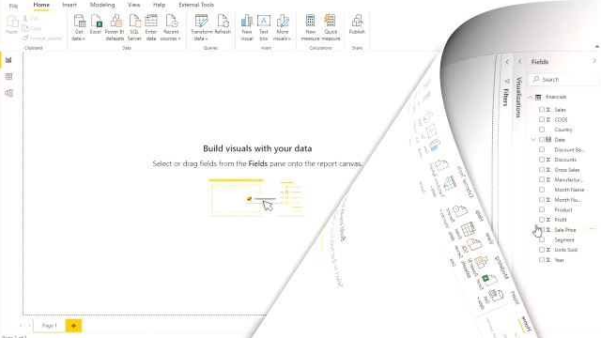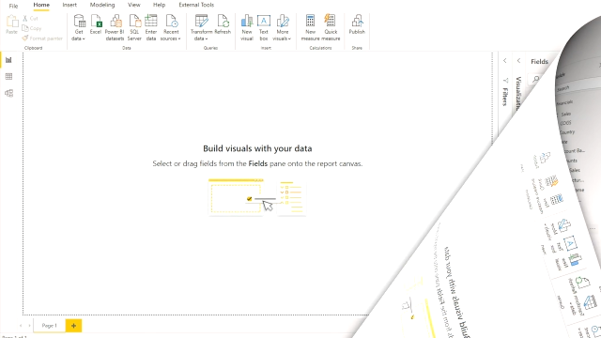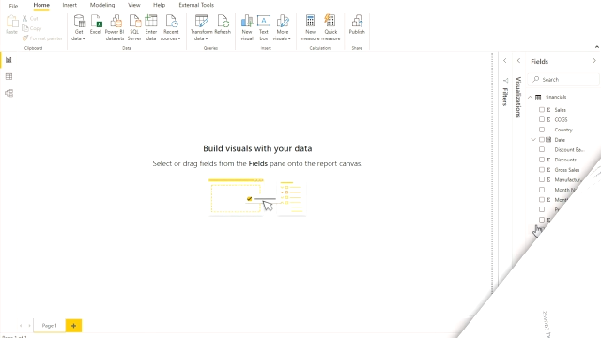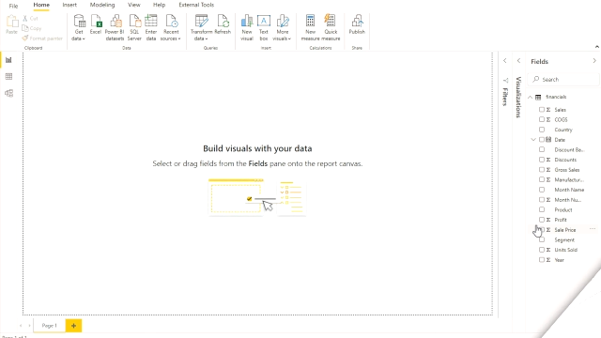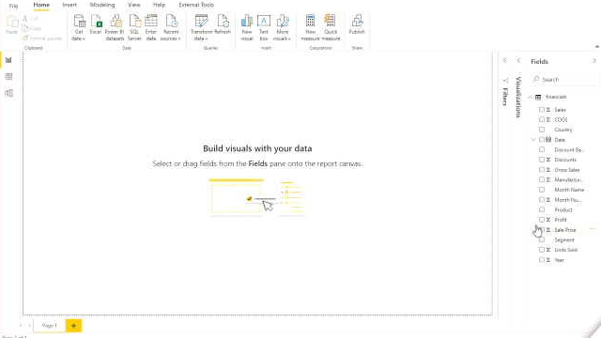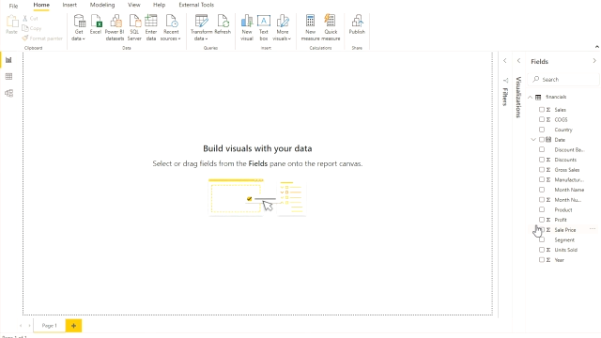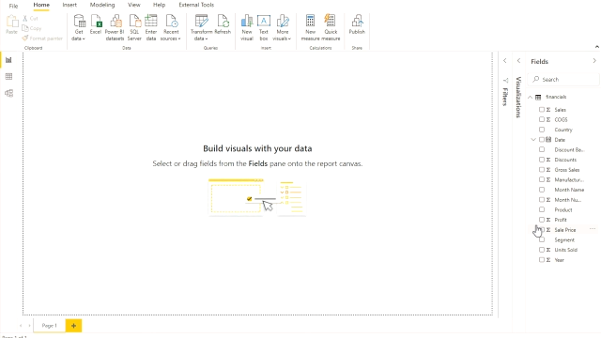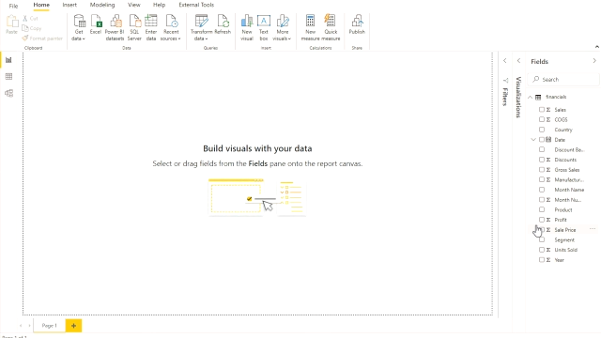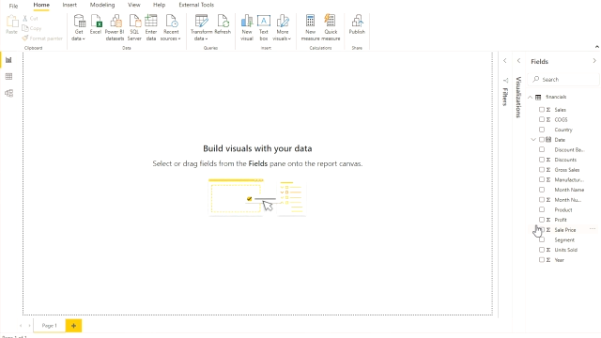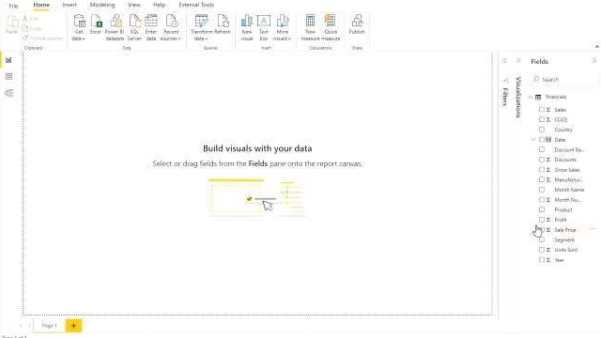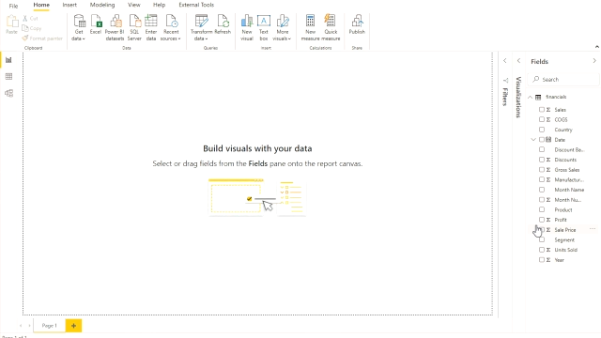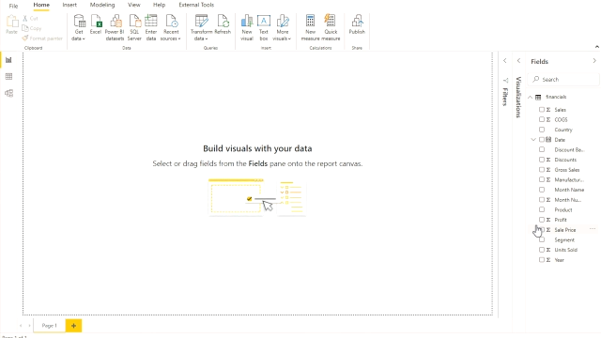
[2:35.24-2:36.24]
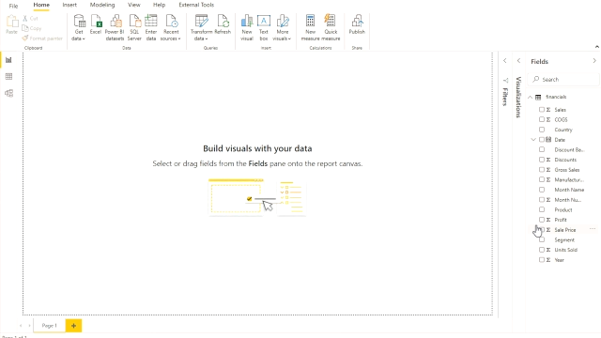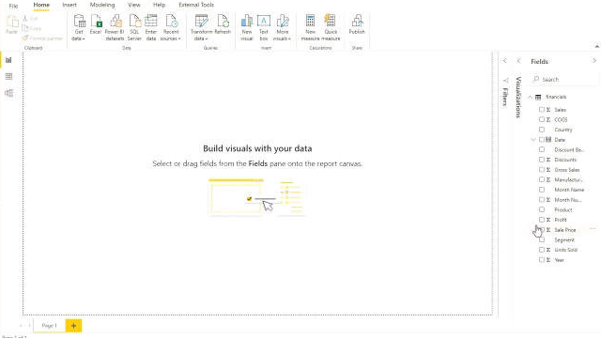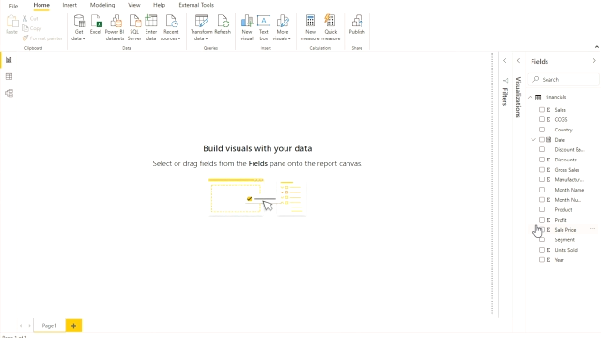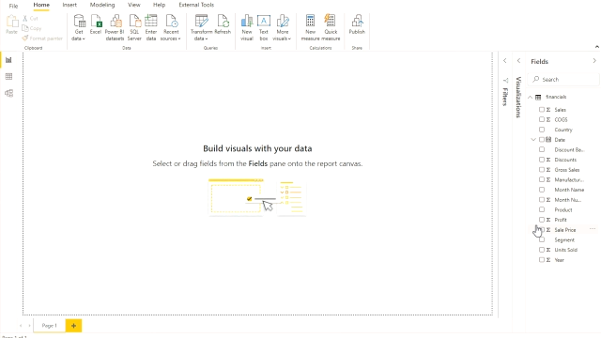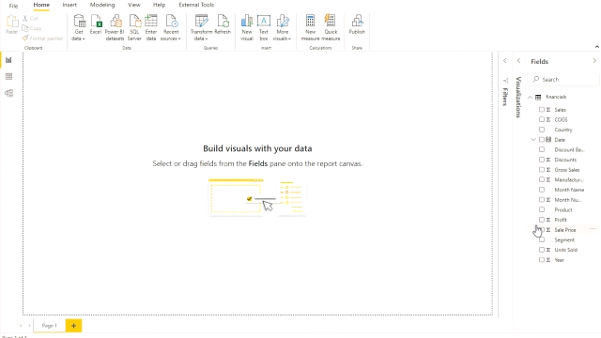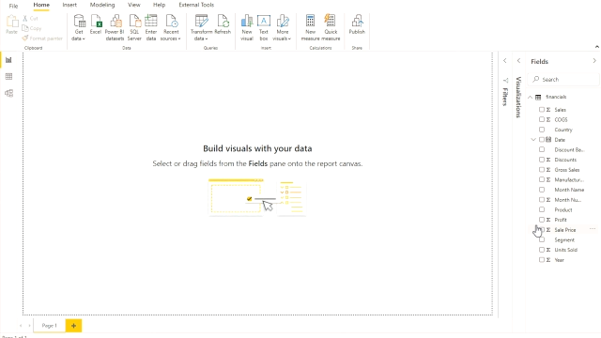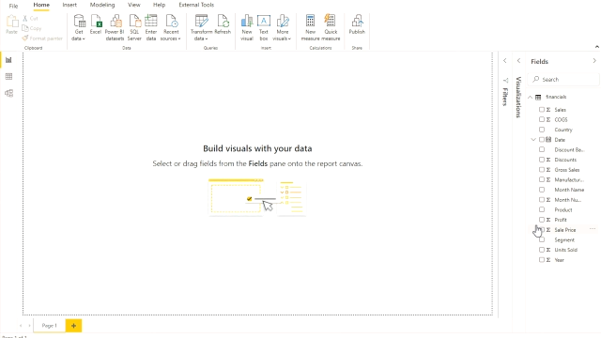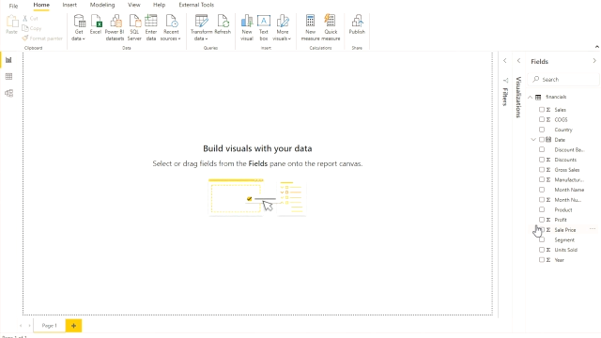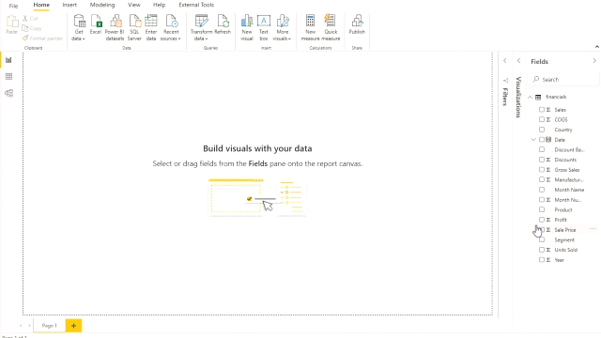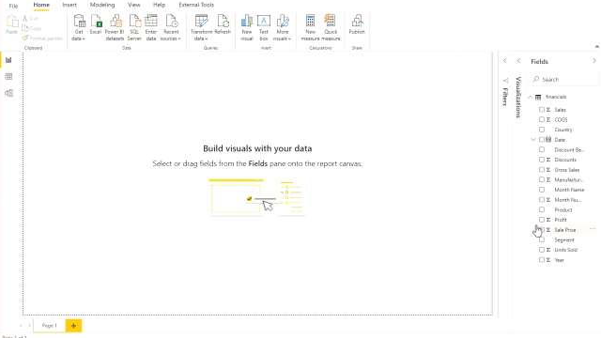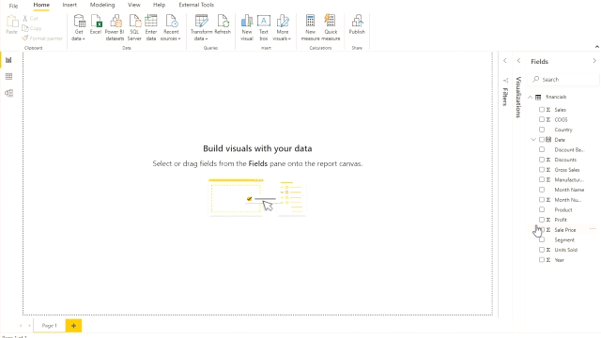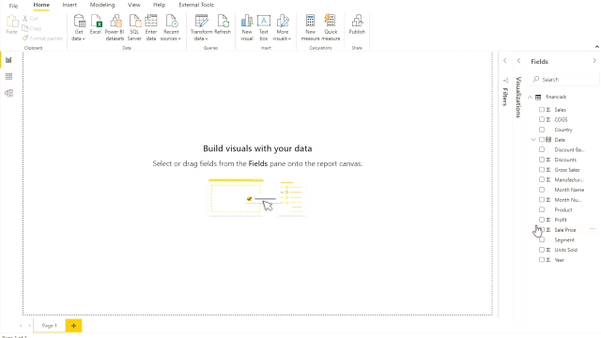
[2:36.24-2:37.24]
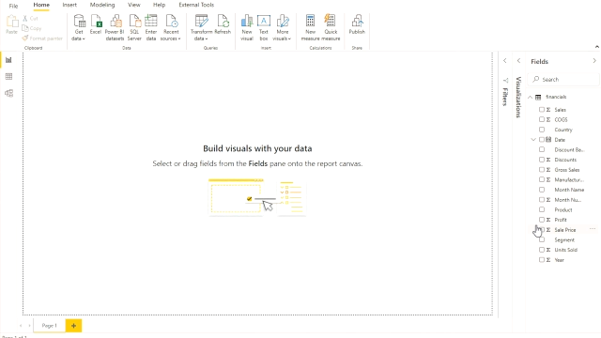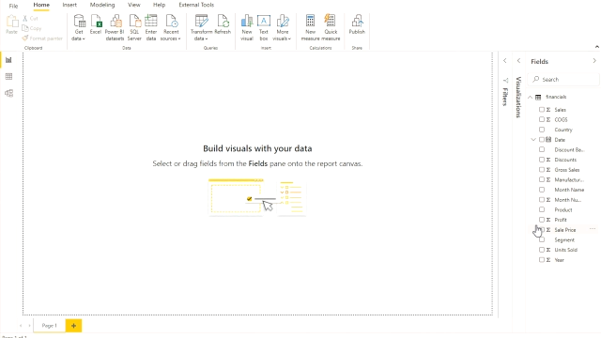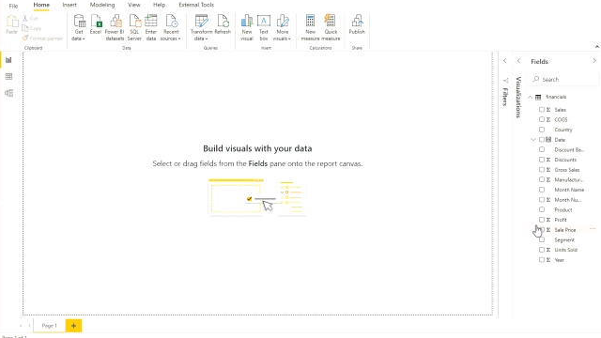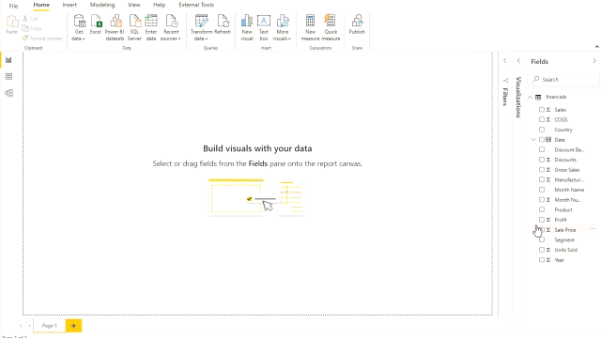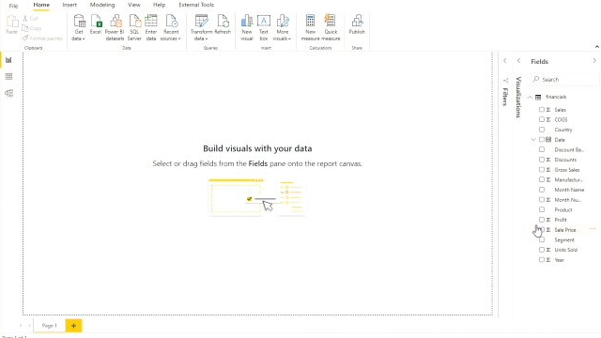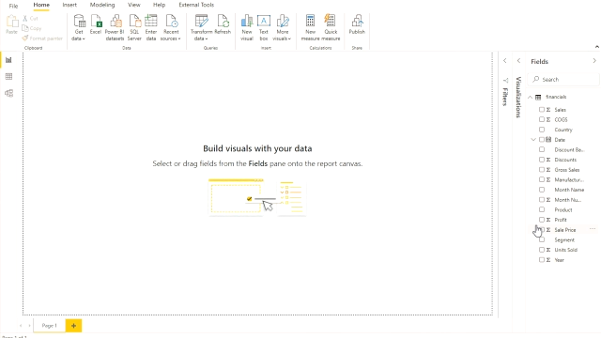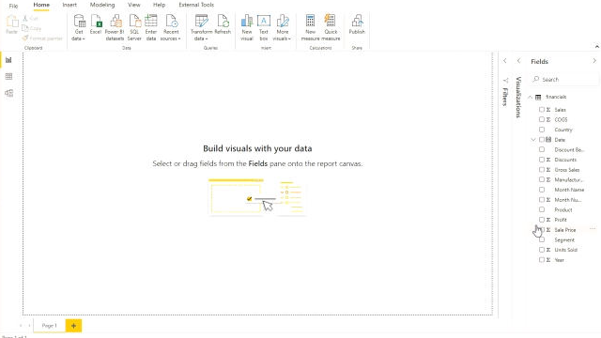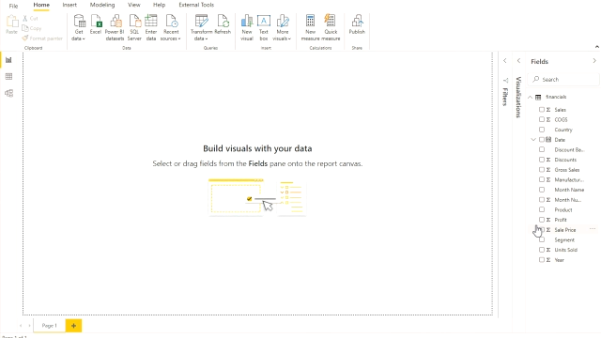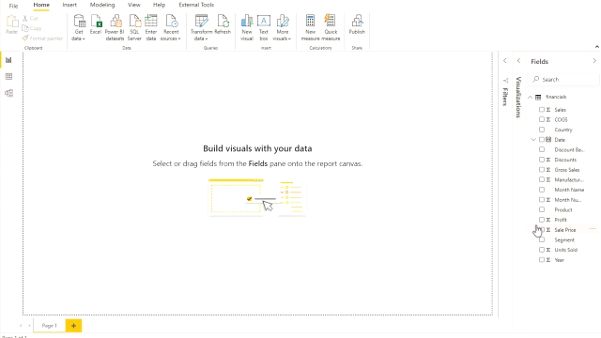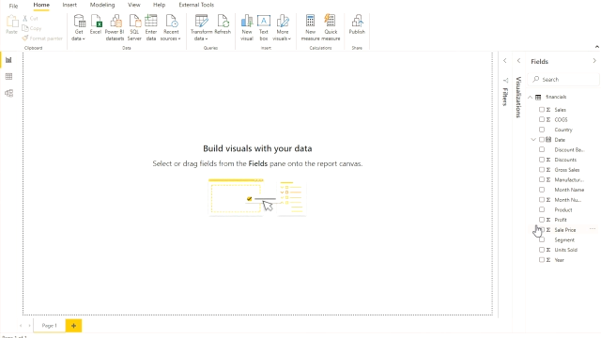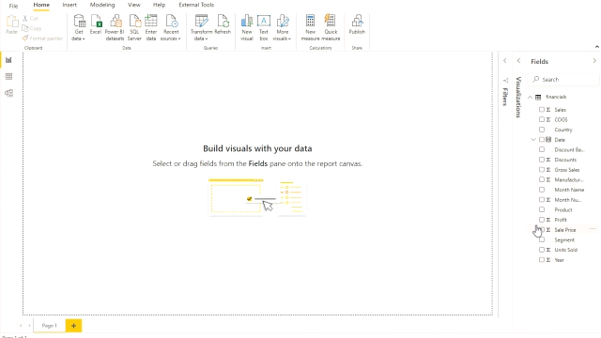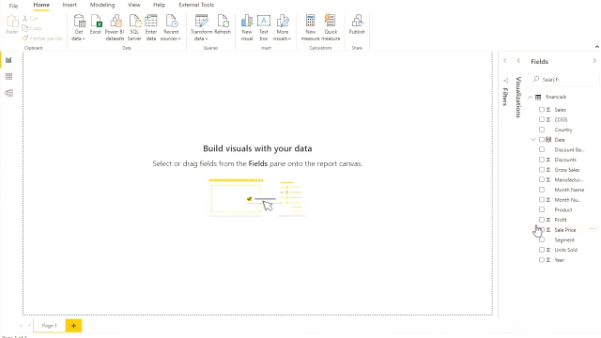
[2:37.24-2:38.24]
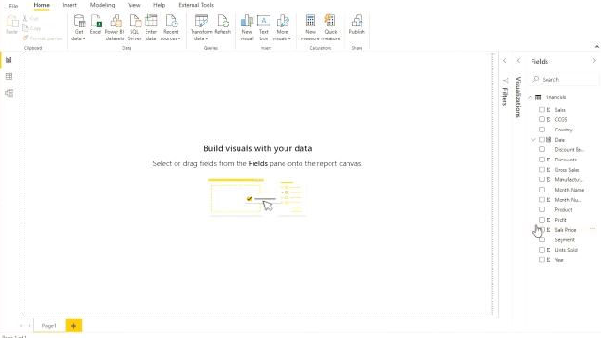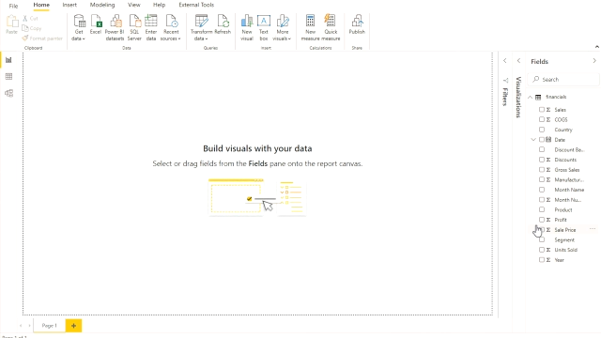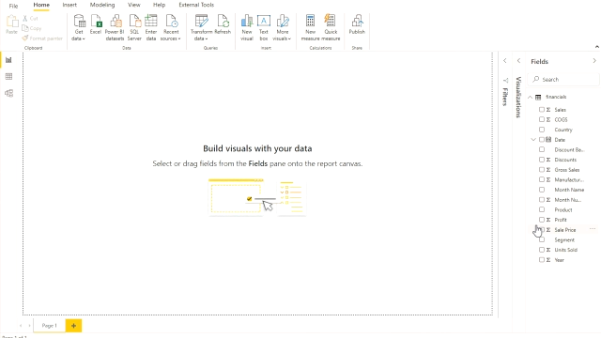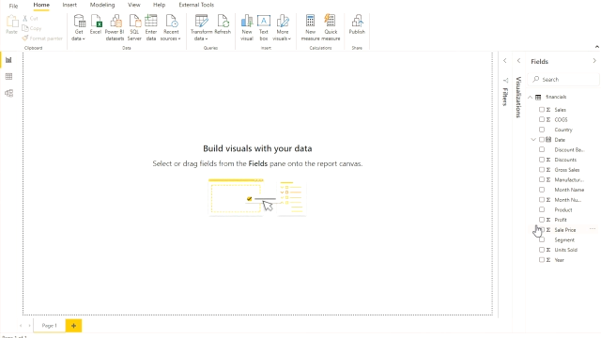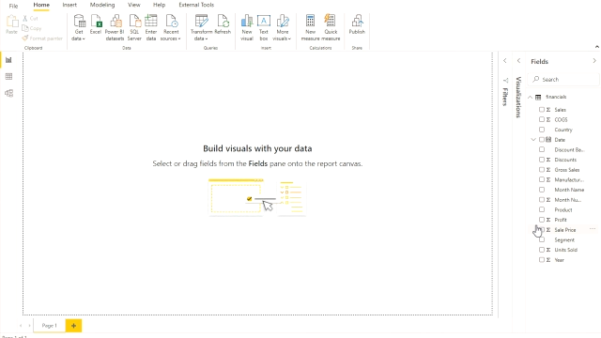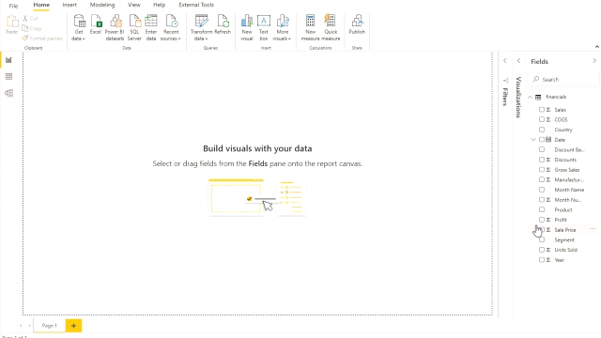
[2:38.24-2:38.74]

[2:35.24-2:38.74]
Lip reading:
[unreadable: no face in view]